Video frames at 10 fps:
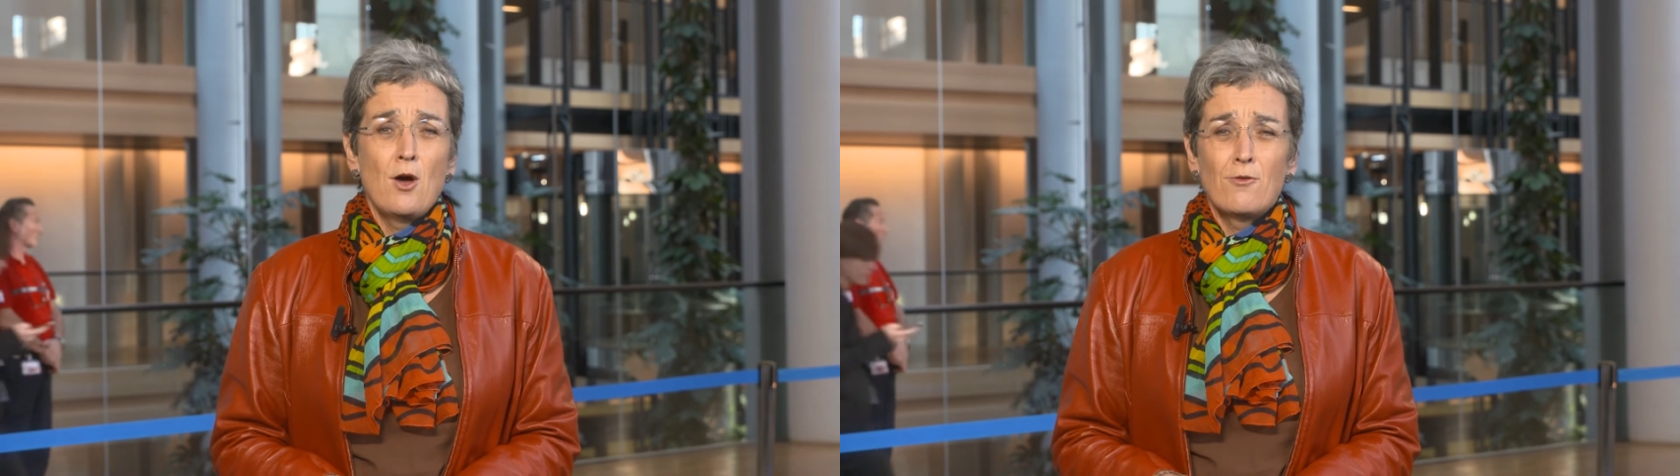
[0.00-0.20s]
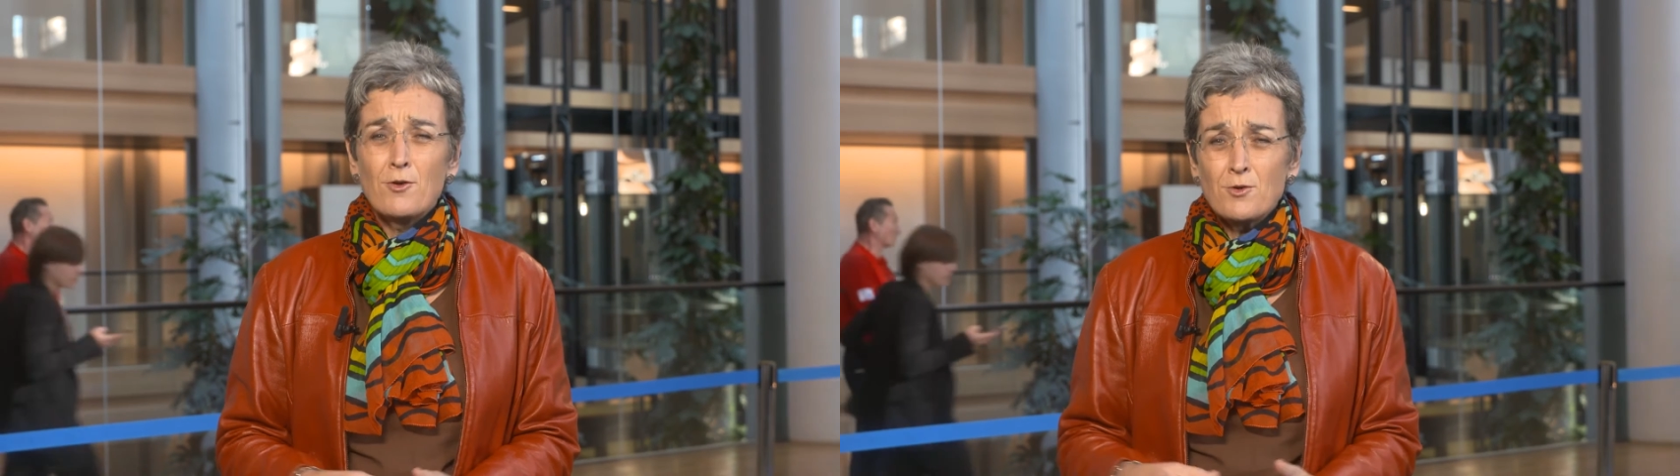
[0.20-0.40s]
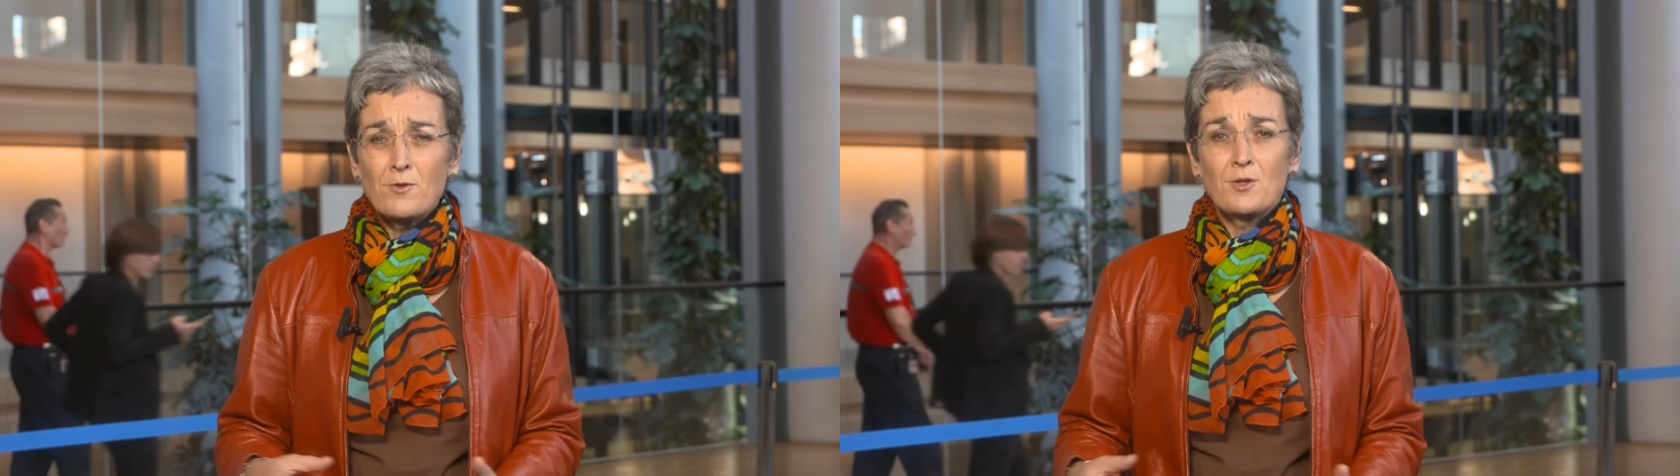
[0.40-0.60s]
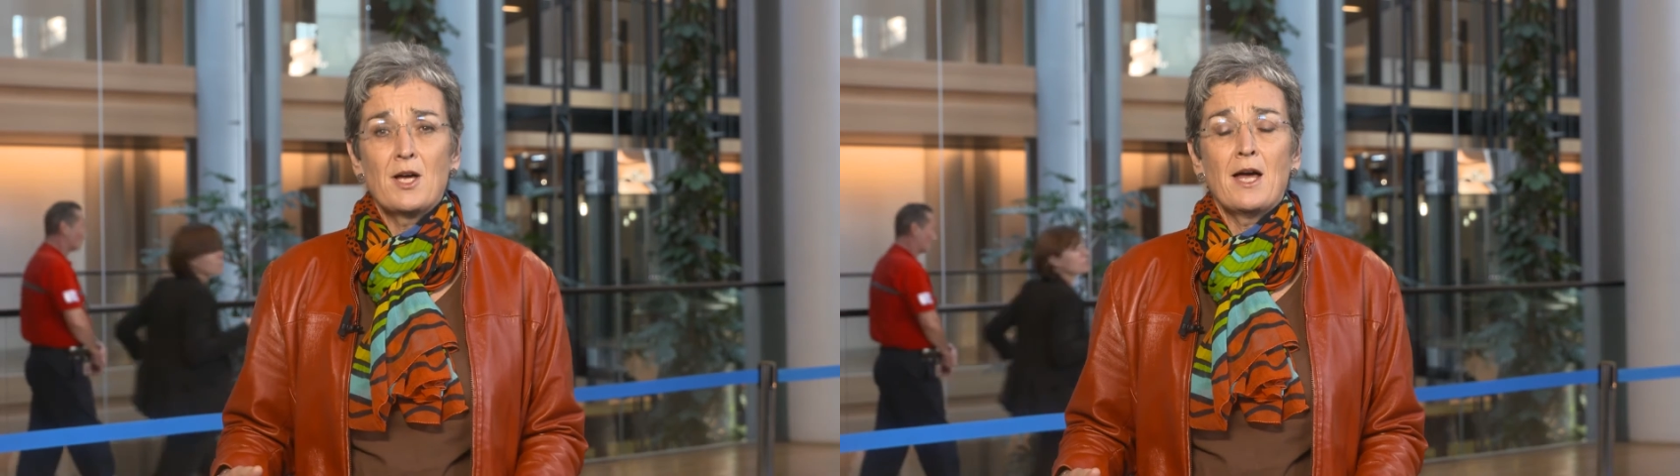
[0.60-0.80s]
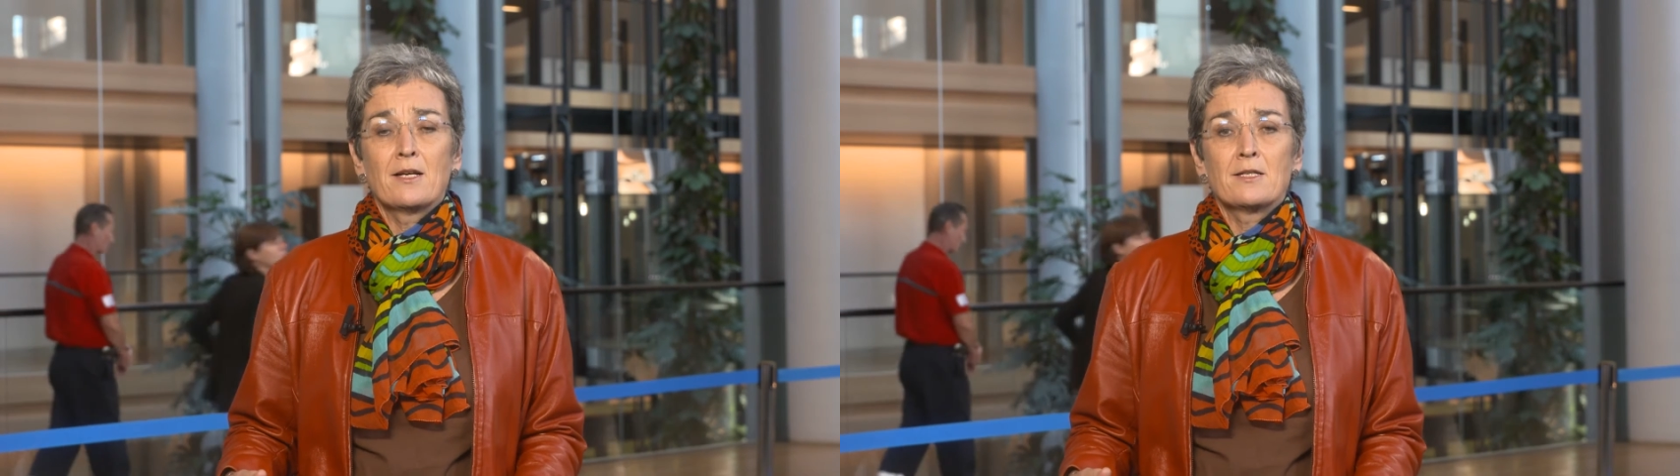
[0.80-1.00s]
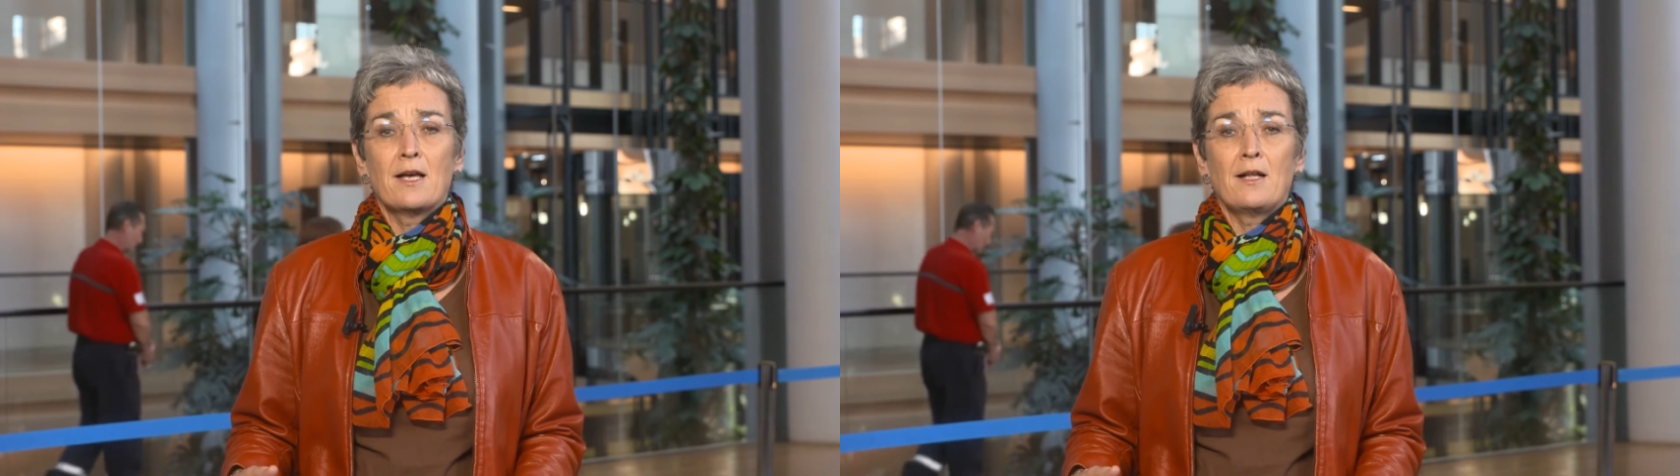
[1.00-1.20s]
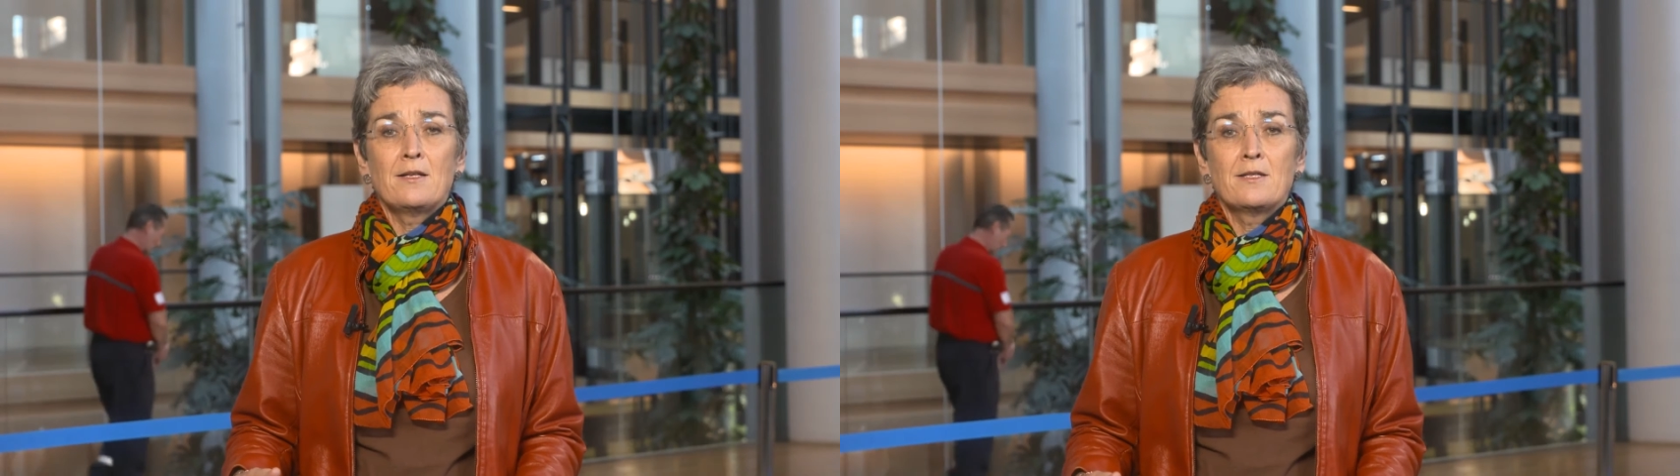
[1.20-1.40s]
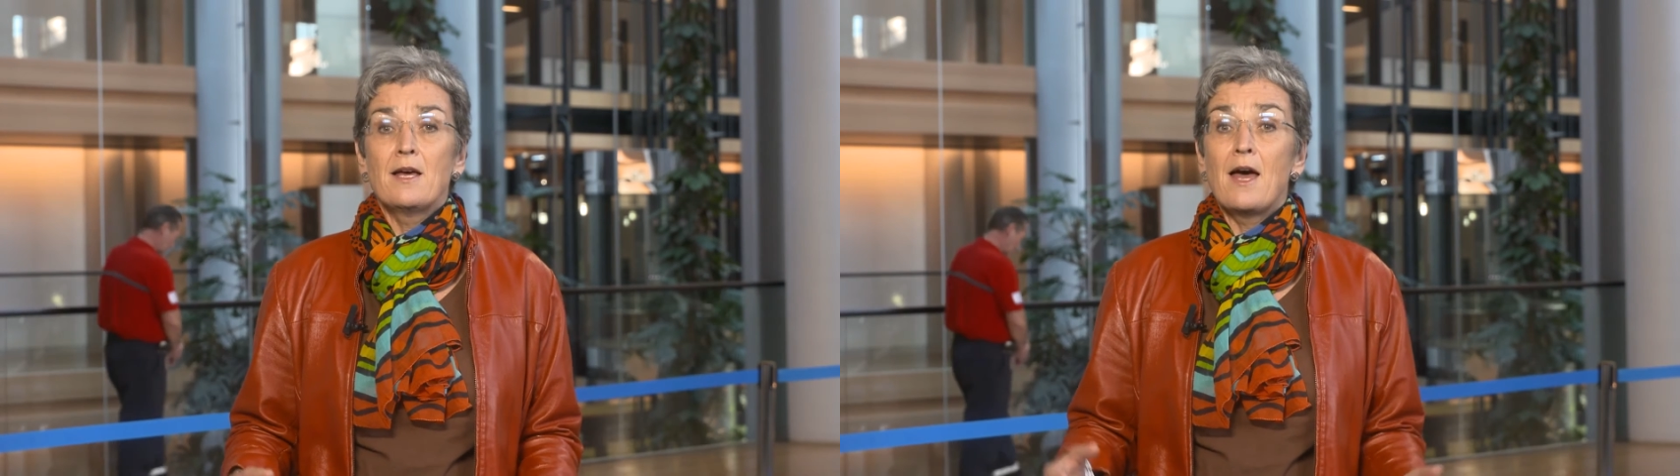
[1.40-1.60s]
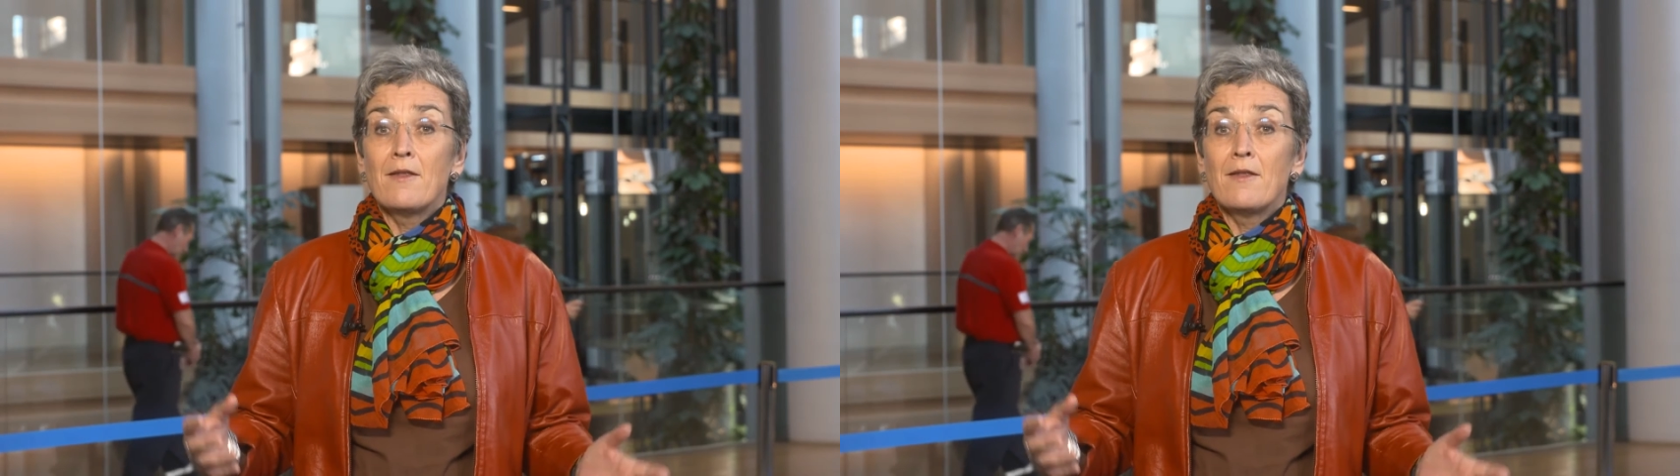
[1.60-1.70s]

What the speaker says: photovoltaic cells